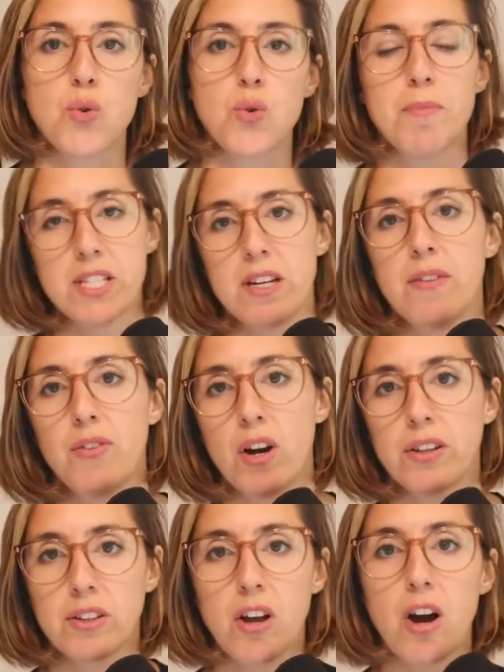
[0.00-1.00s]

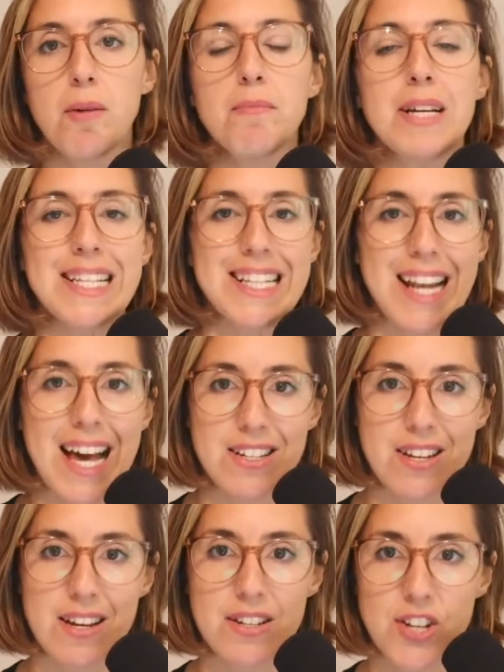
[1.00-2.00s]

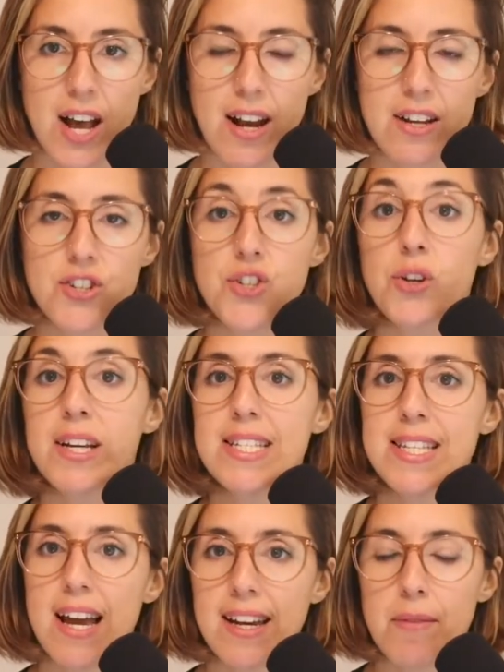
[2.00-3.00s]
martinaflor.com/challenge, you can
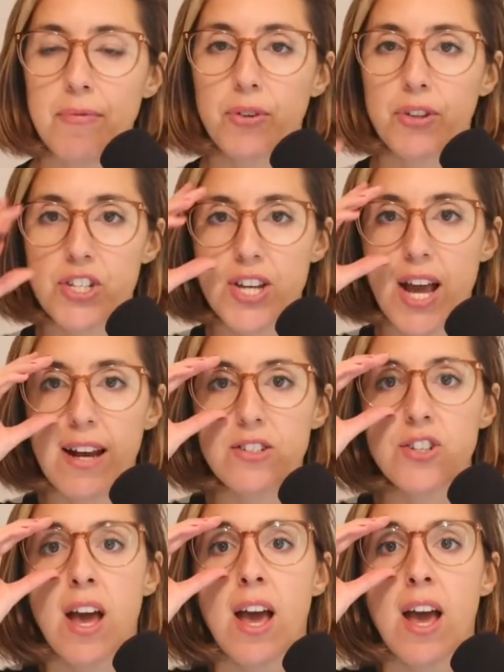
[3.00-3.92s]
sign up for the challenge.